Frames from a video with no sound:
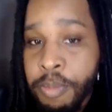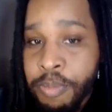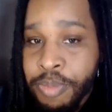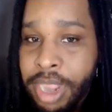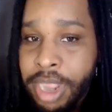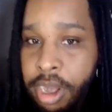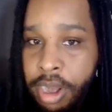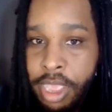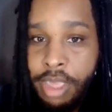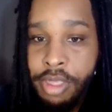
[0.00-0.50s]

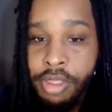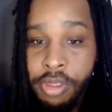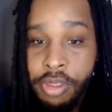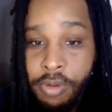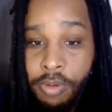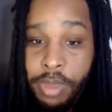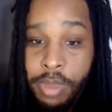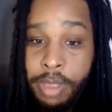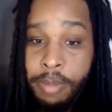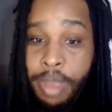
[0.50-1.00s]
bigger
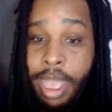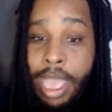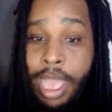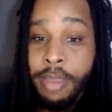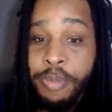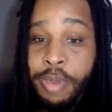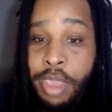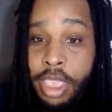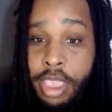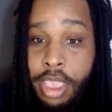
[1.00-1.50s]
issue, in my
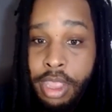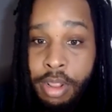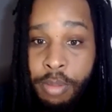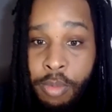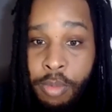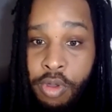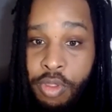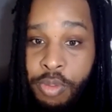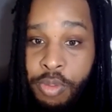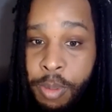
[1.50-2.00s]
opinion,
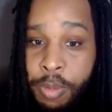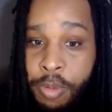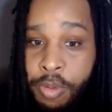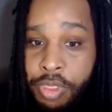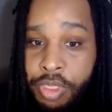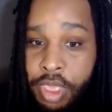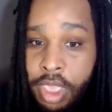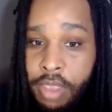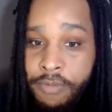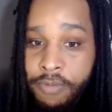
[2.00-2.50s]
than most people
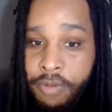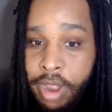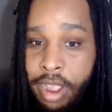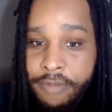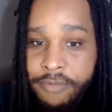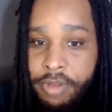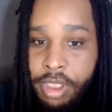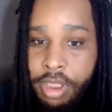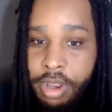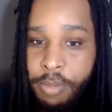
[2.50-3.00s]
think for
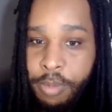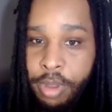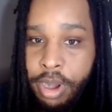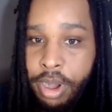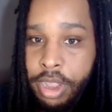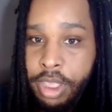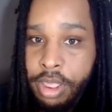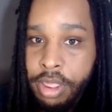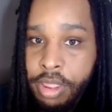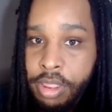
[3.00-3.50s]
African
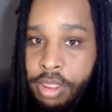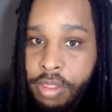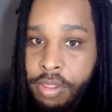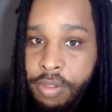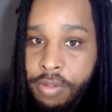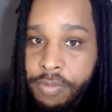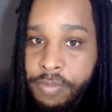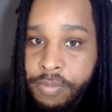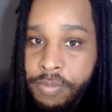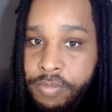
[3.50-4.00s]
Americans.
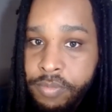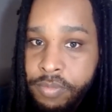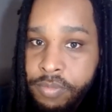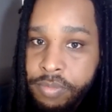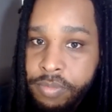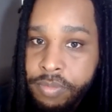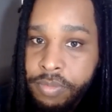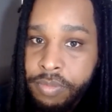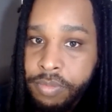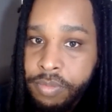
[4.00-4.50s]

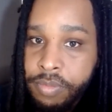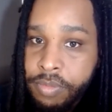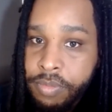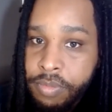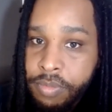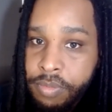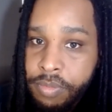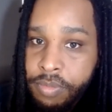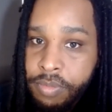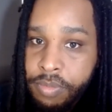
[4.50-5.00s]

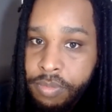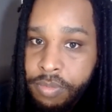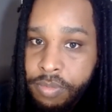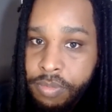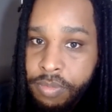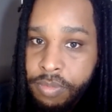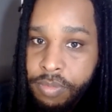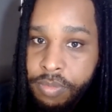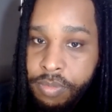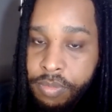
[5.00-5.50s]
I,
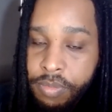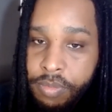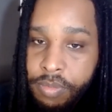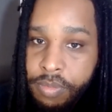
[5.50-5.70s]
I mean,